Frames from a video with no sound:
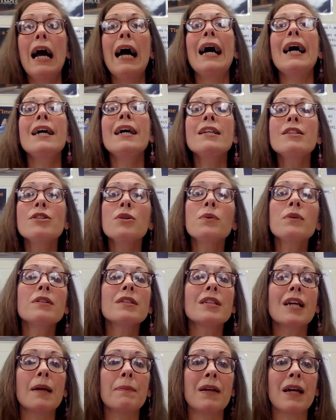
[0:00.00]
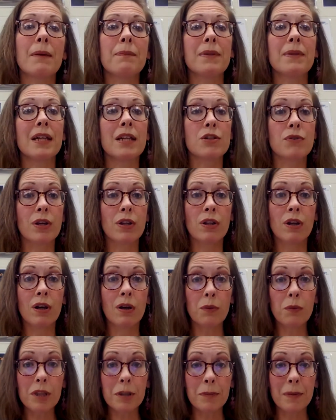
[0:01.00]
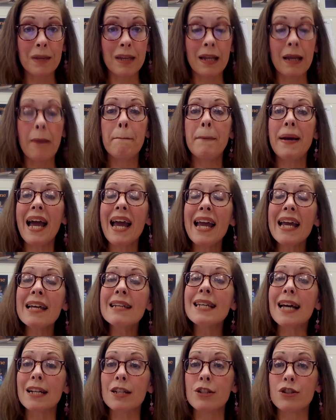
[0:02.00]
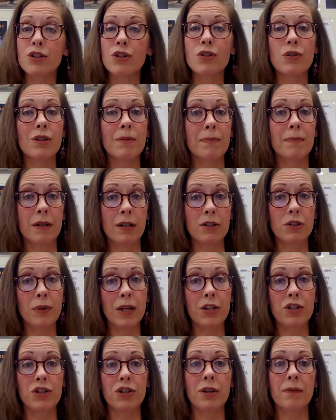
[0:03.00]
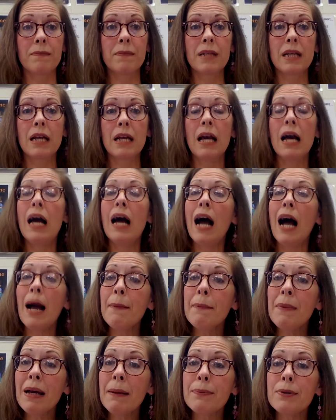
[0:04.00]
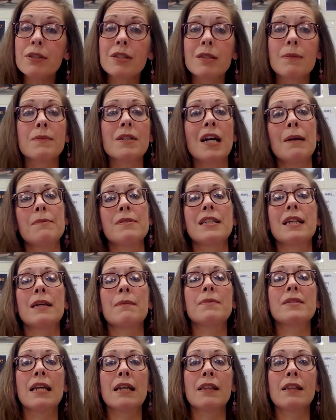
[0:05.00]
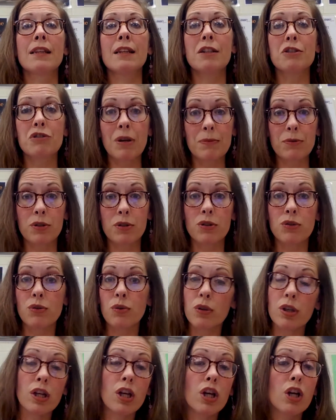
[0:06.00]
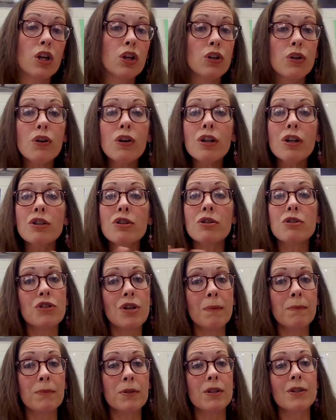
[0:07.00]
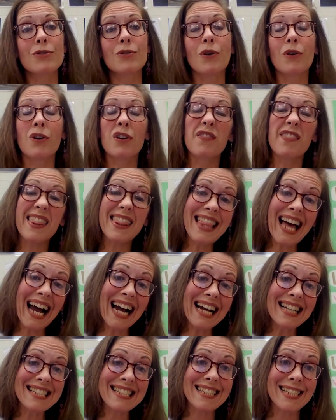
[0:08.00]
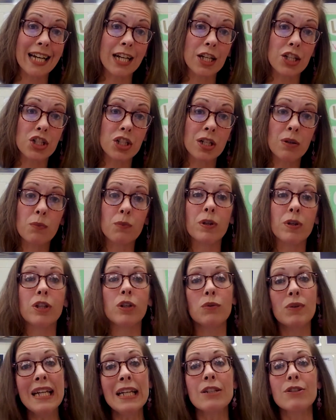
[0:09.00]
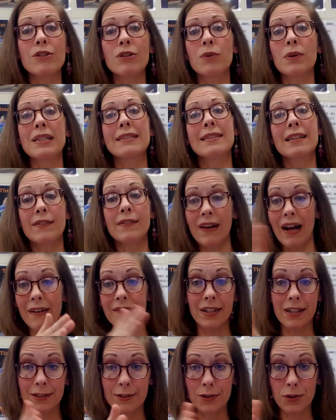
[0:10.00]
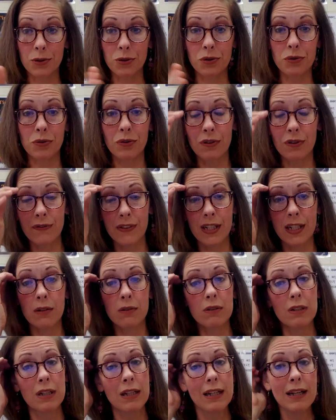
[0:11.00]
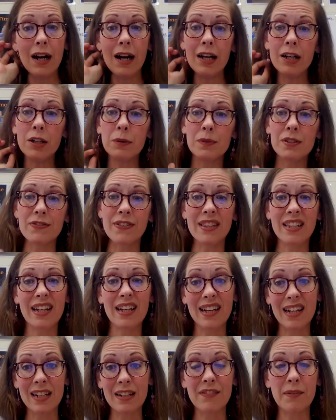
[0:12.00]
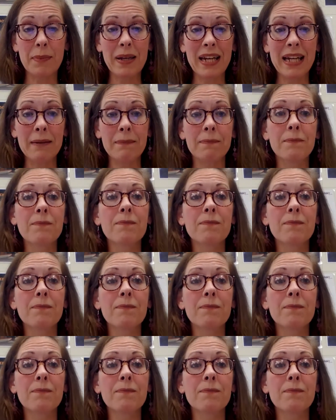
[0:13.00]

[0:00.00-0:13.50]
As you are typing up the entry along with me, pay attention to the punctuation. I might put some timestamps down in the description so that you can just jump to the start of that section when you need to instead of having to search through the video. I always find that kind of a pain.